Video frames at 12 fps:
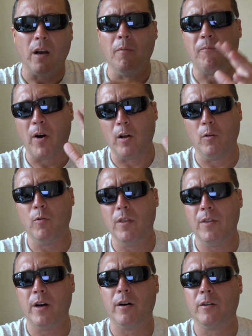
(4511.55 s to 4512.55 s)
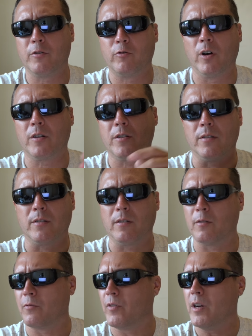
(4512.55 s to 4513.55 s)
I'm following their instructions.
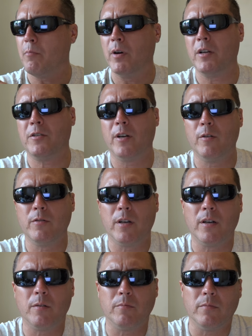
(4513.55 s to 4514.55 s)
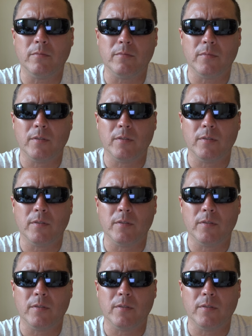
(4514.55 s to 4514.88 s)
So if anybody shows up,